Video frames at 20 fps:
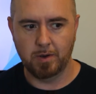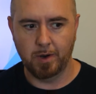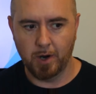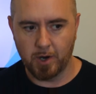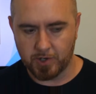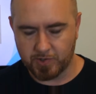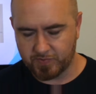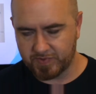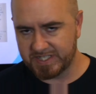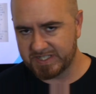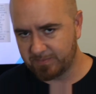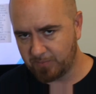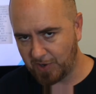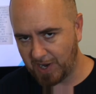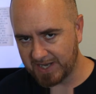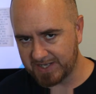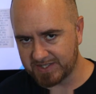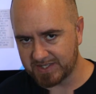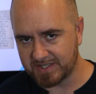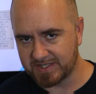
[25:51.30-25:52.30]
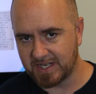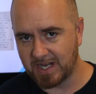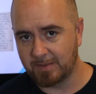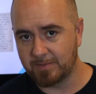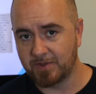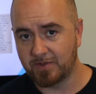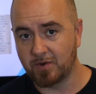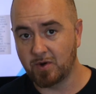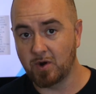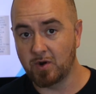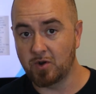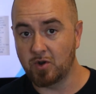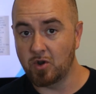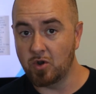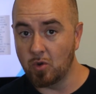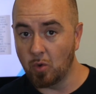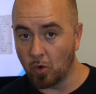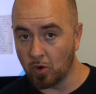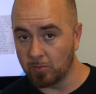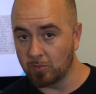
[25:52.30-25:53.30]
arteries branch the same, that there are
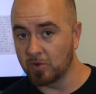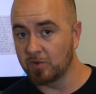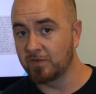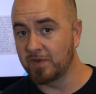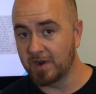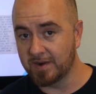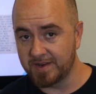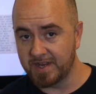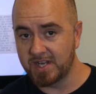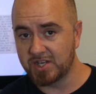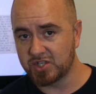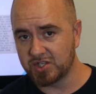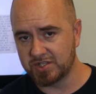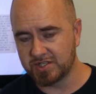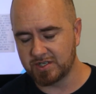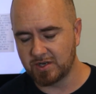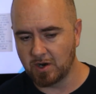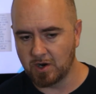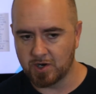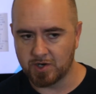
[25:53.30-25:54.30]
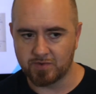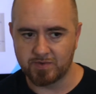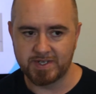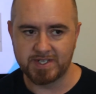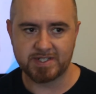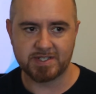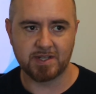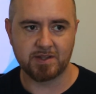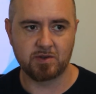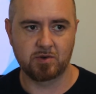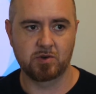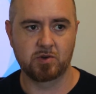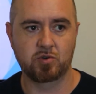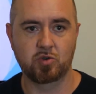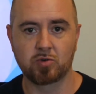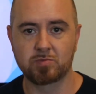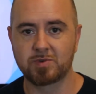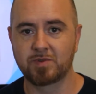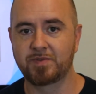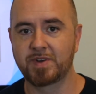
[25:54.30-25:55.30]
normal variations in arteries, that there are
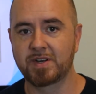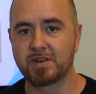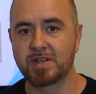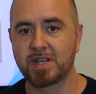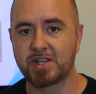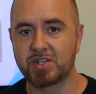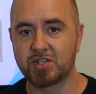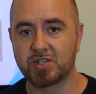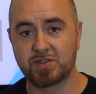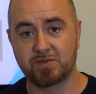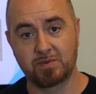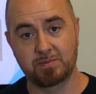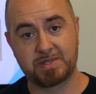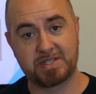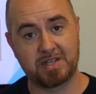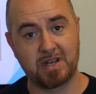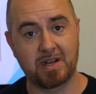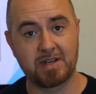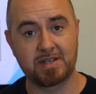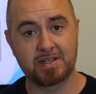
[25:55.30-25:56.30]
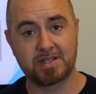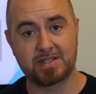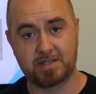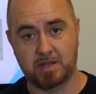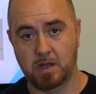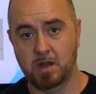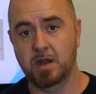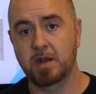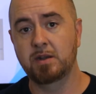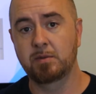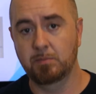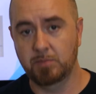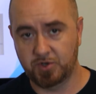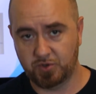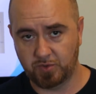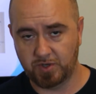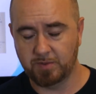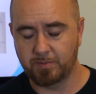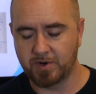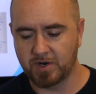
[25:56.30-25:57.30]
normal variations from side to side
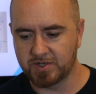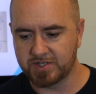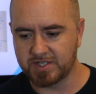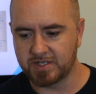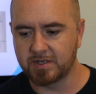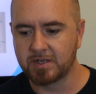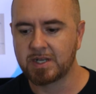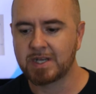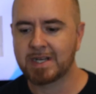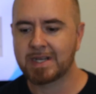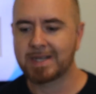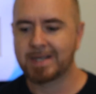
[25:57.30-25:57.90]
between a person.